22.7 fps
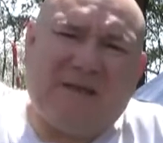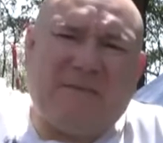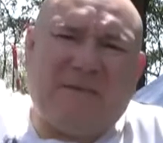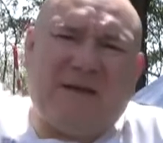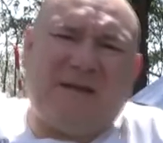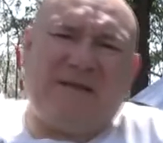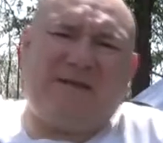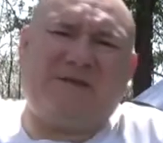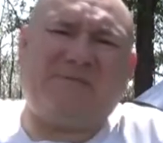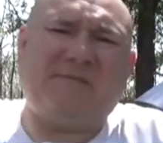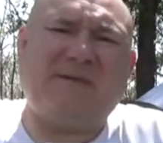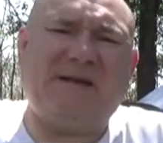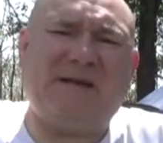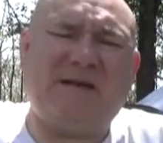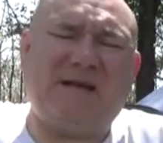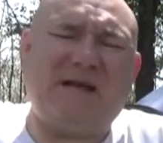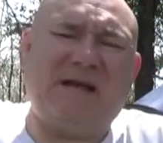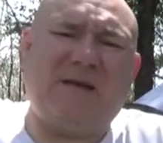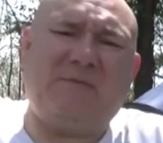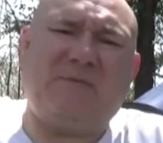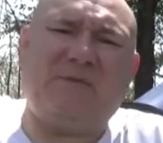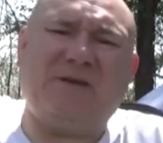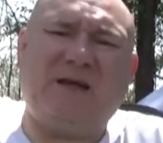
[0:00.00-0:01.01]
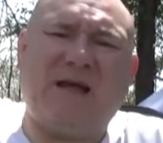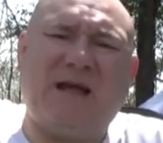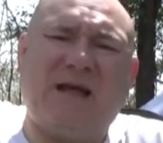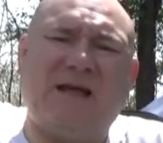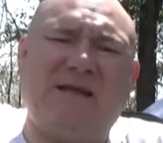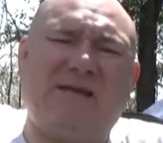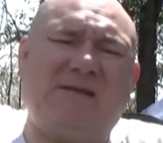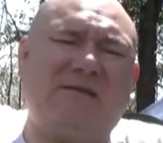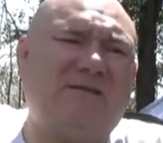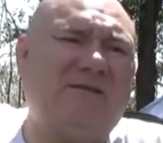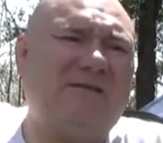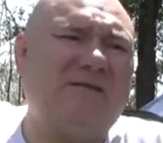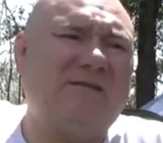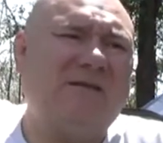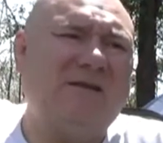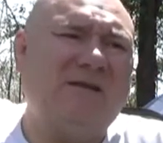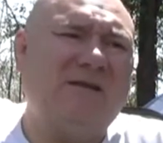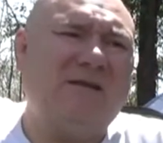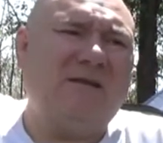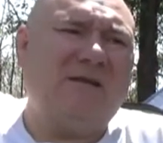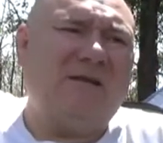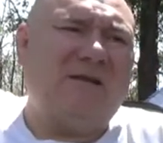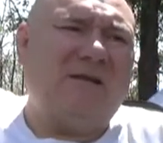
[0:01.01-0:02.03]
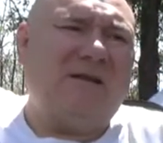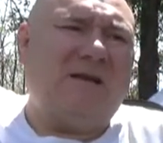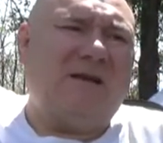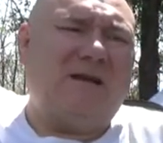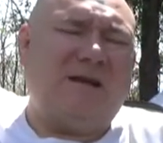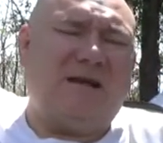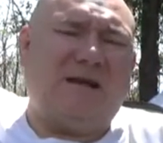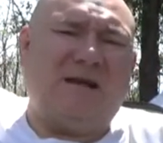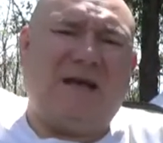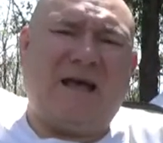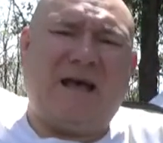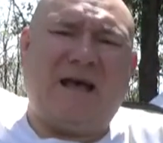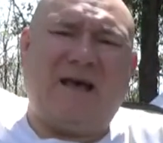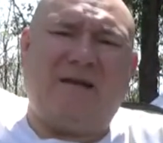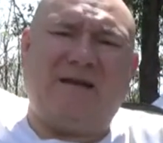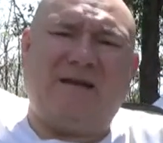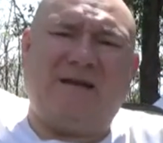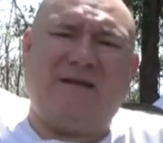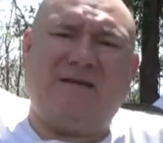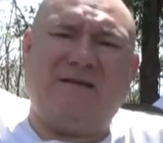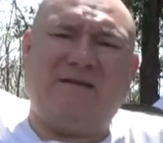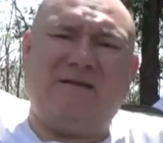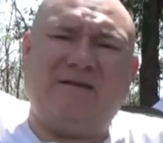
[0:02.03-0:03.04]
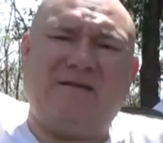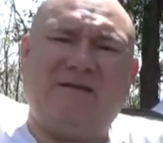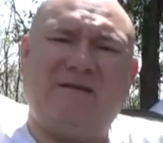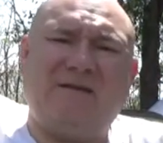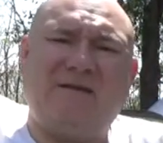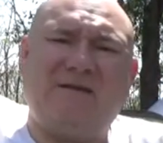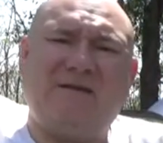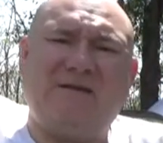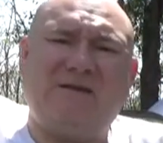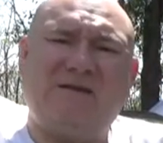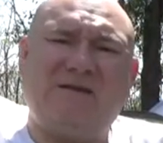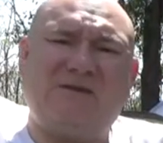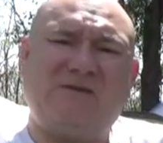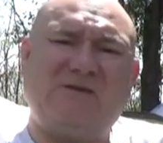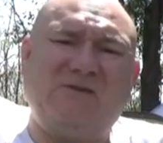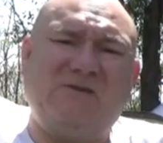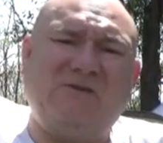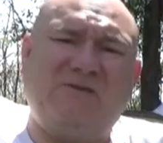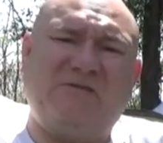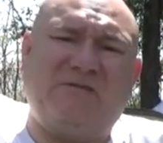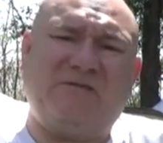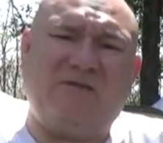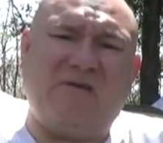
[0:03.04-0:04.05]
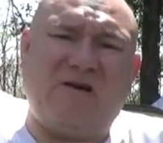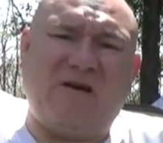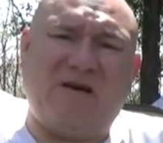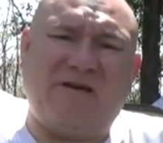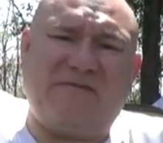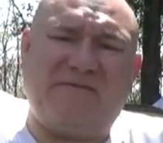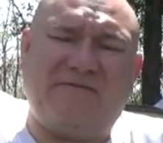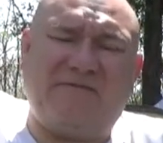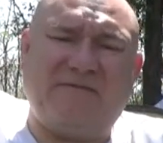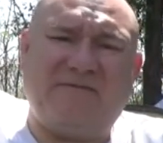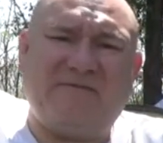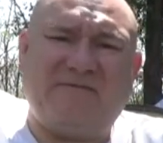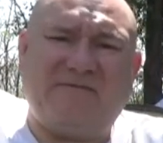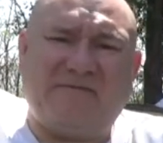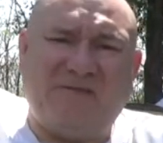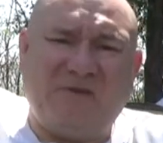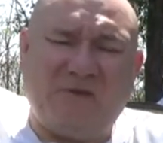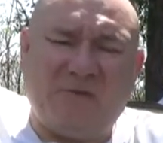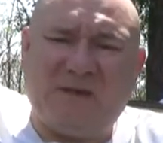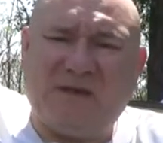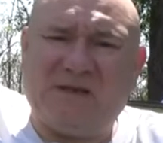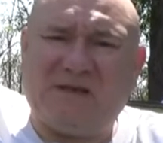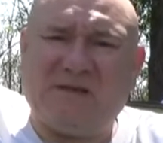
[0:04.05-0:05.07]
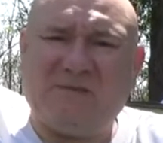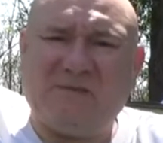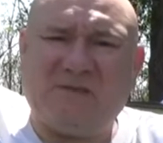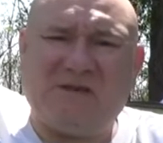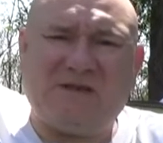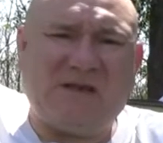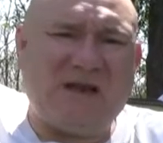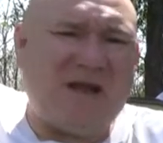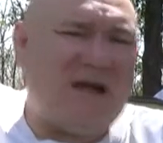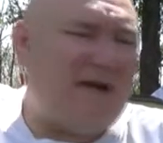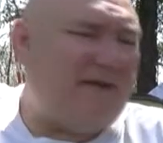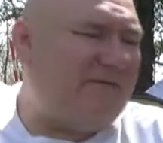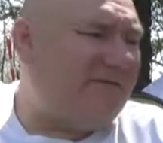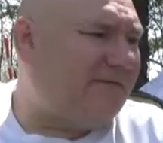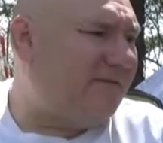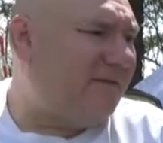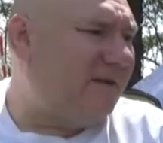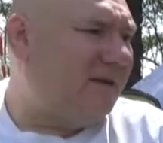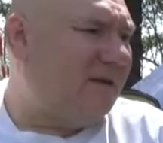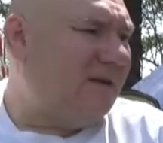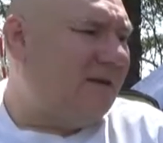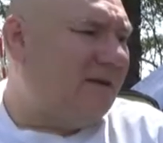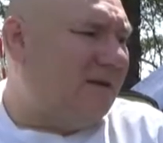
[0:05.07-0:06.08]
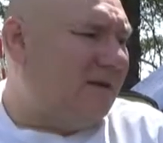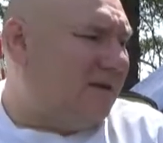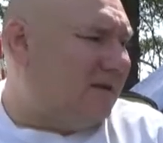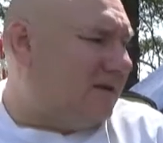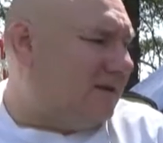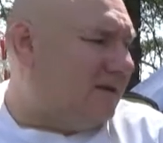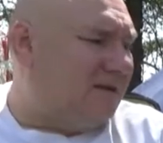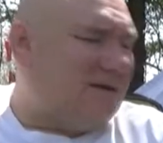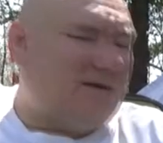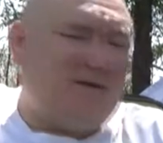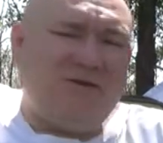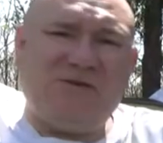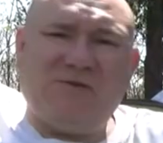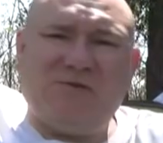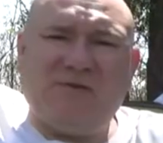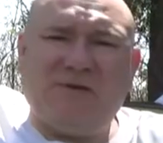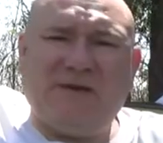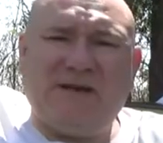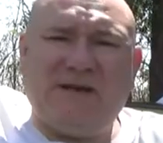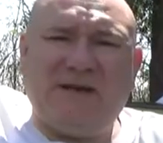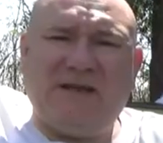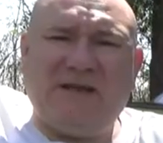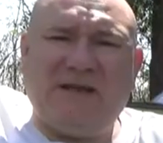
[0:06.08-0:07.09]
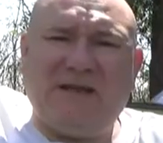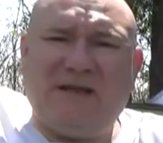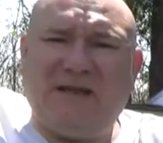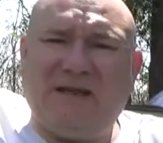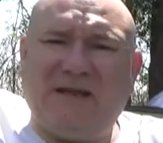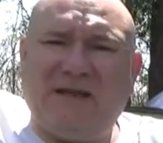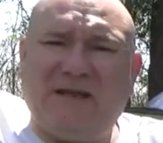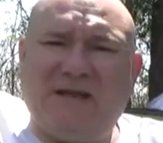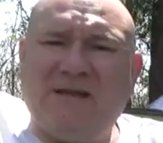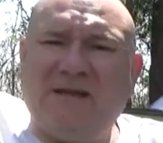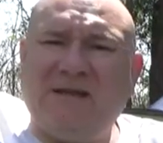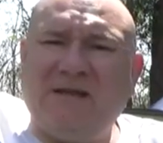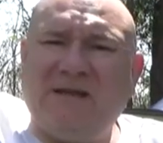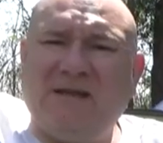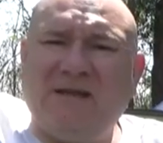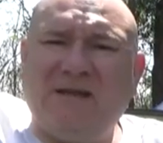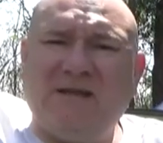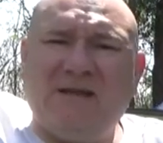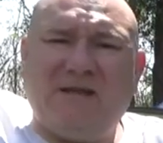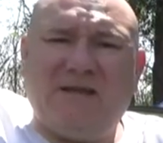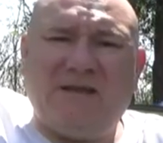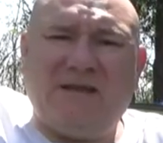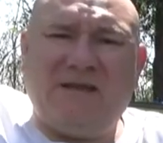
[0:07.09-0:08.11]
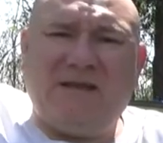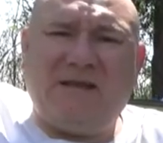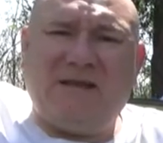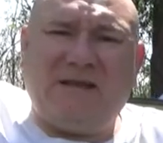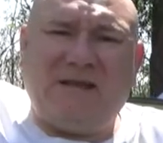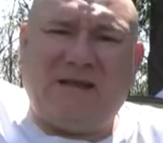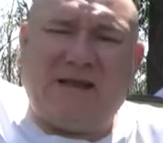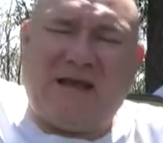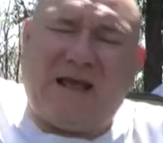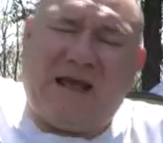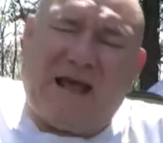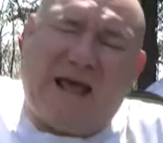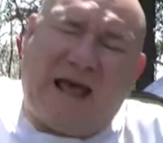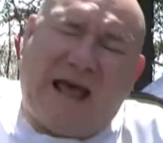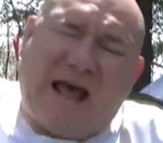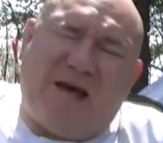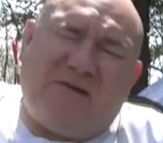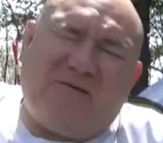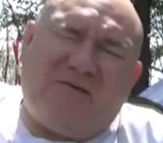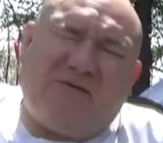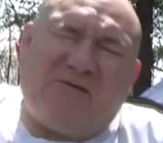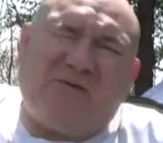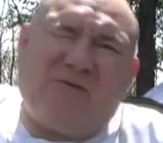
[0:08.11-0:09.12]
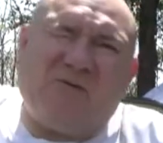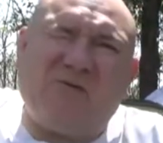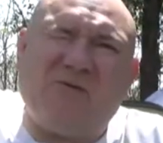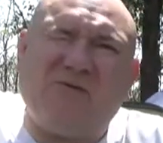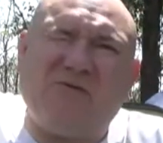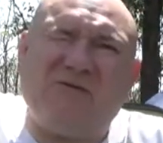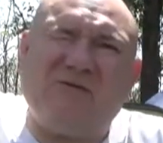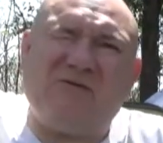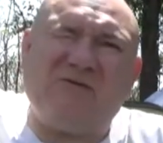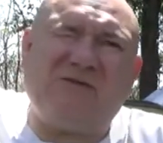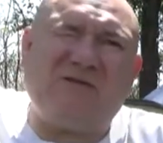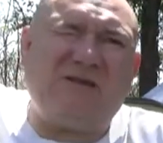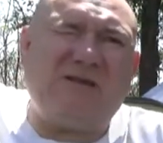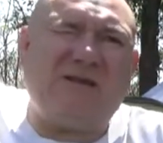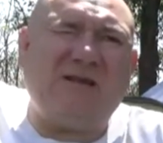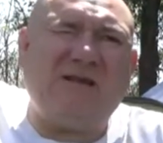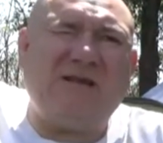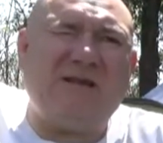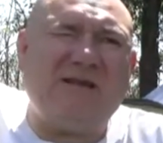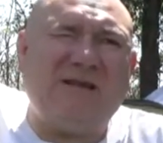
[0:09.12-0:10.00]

might spend a couple nights out here just goofing off, filming some stuff, just enjoying the outdoors